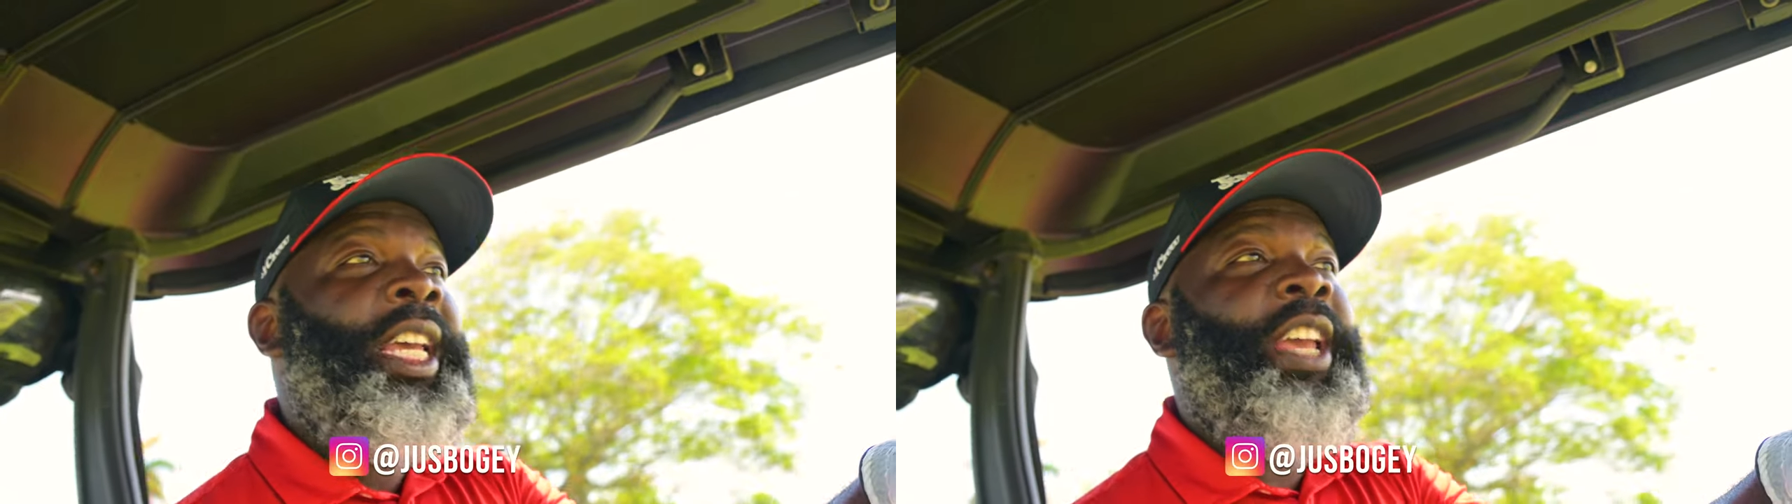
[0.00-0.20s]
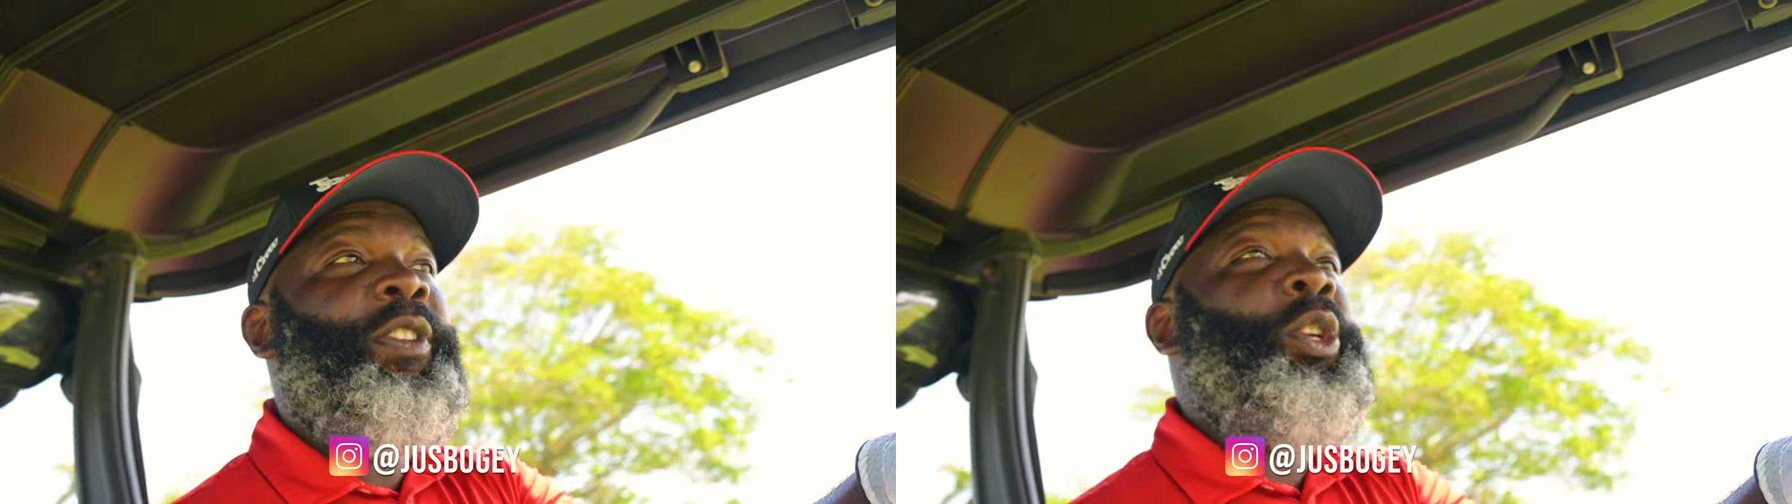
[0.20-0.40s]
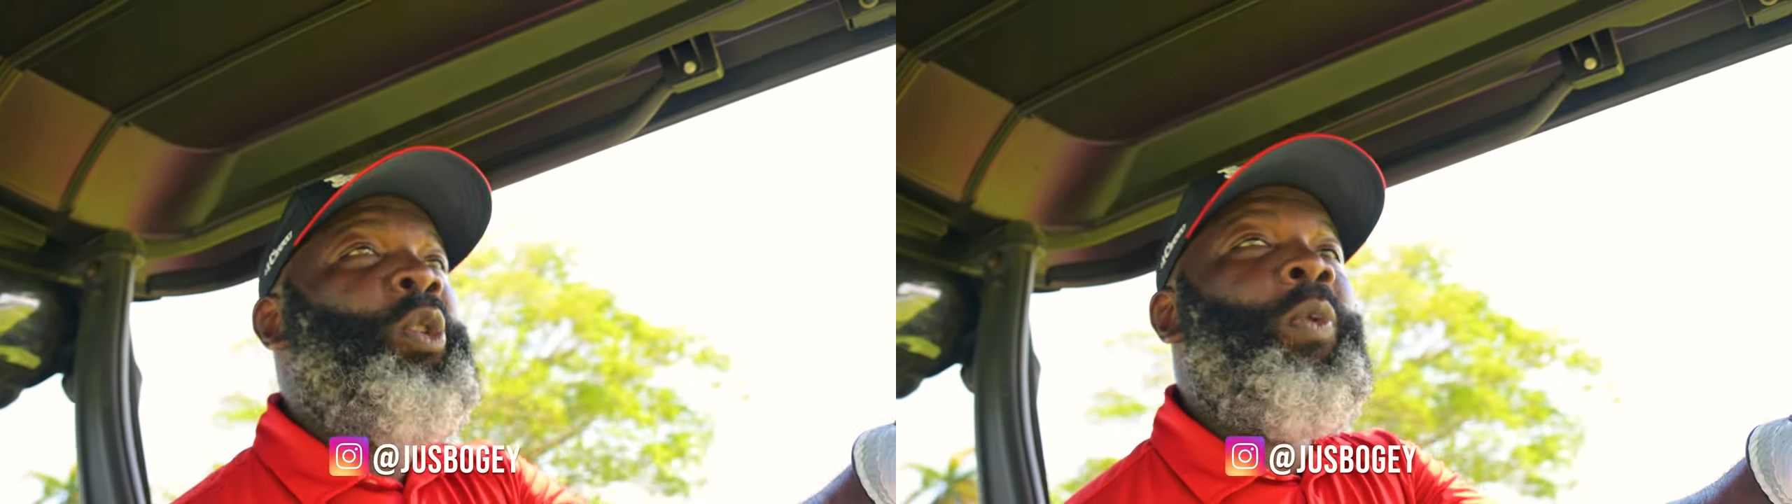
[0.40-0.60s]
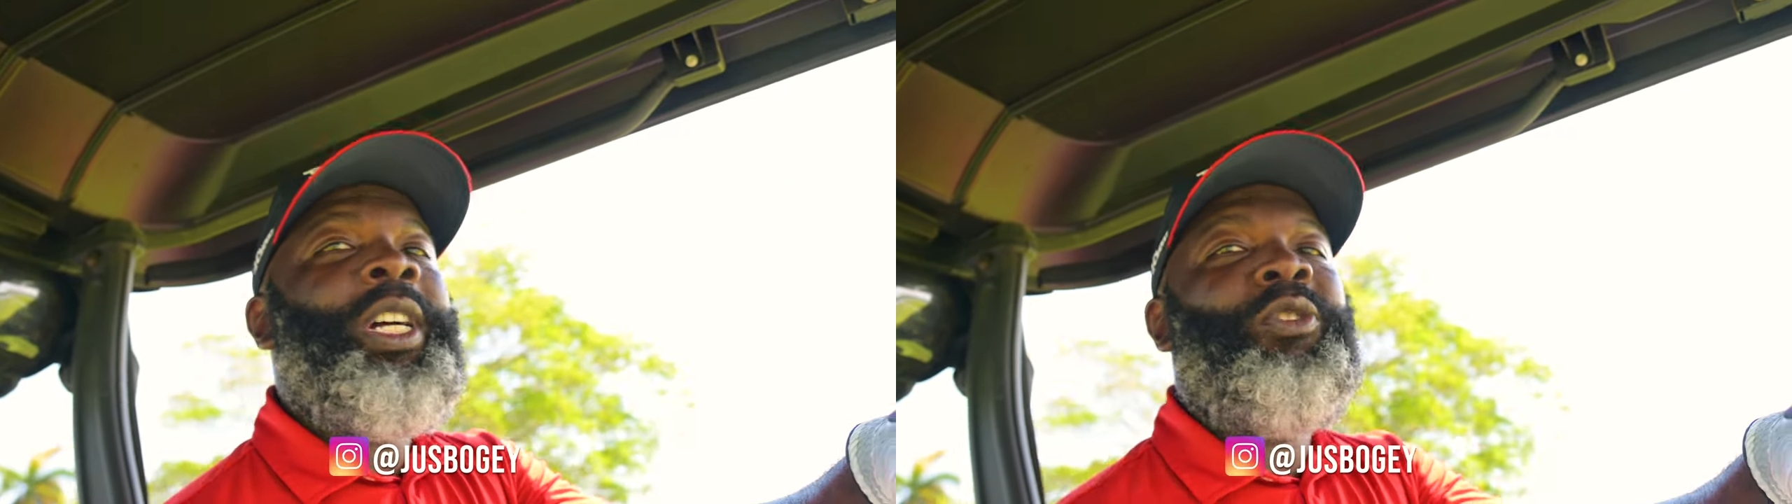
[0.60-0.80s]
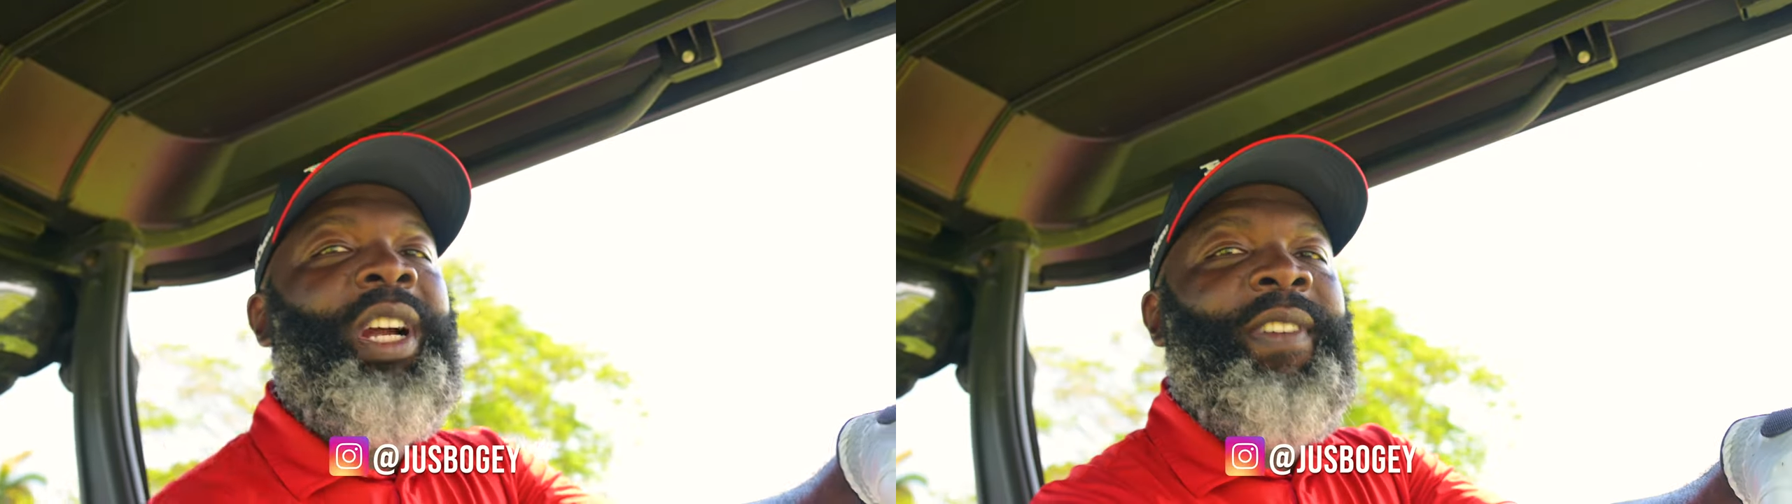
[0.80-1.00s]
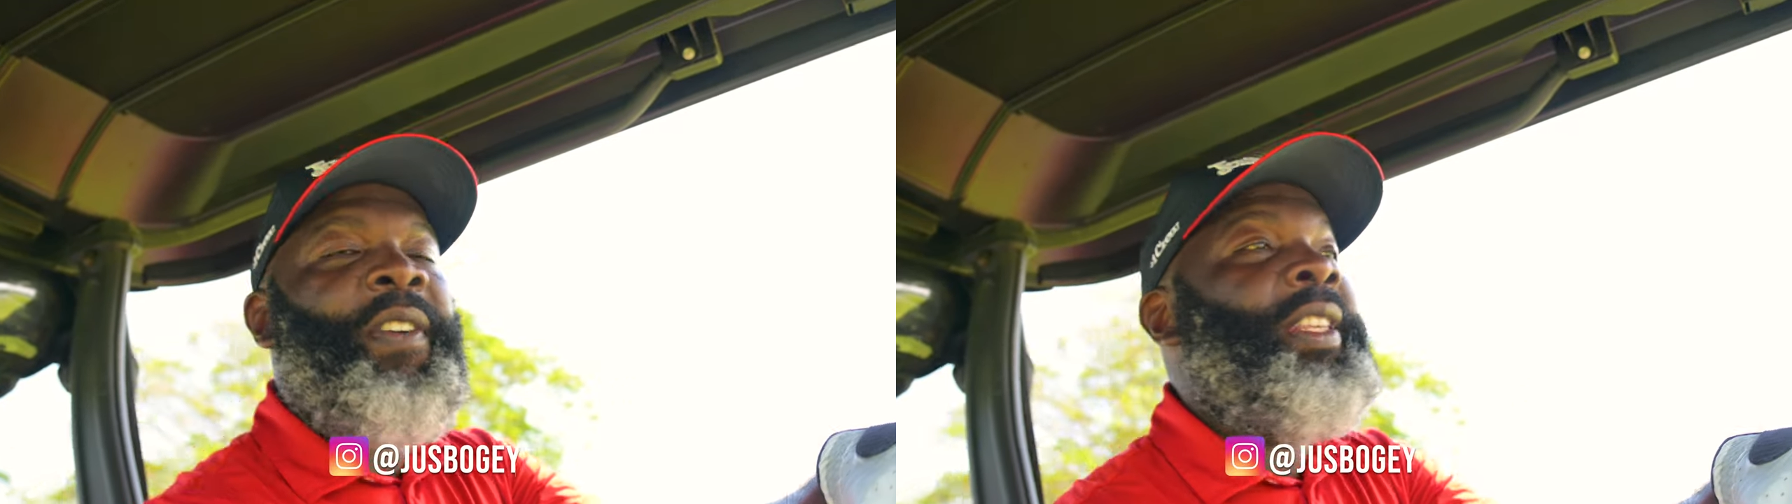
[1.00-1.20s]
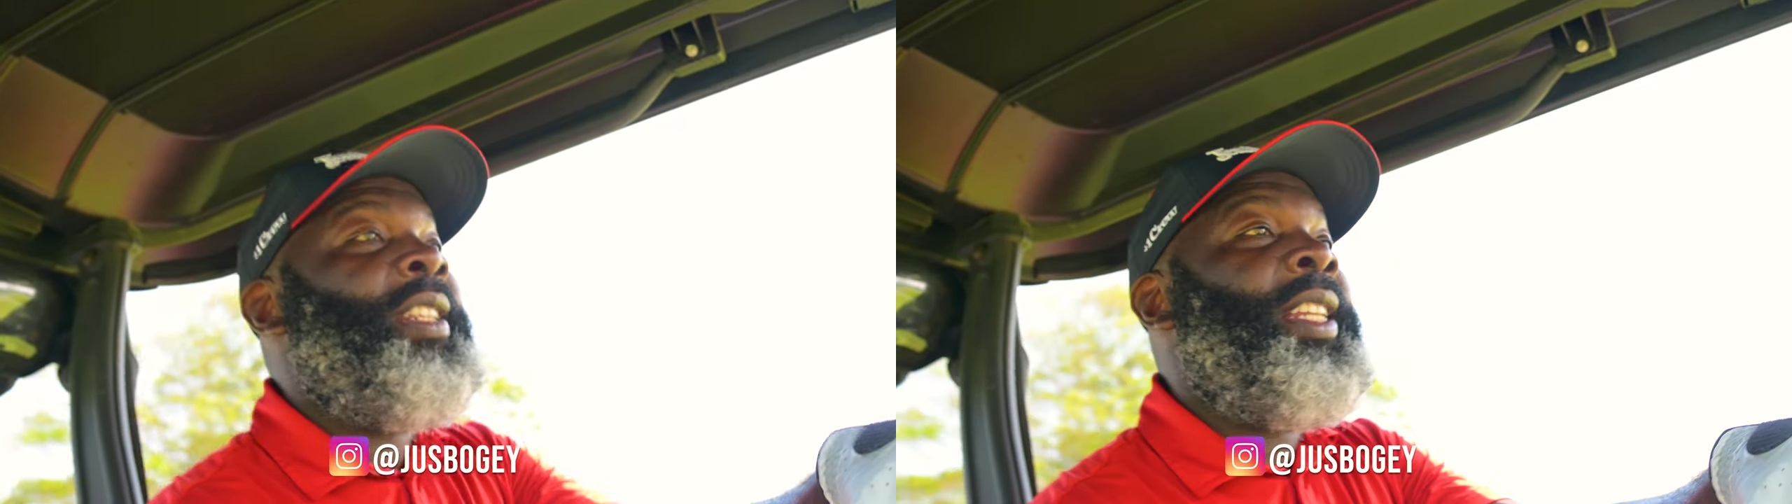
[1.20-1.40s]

If you do one drive off the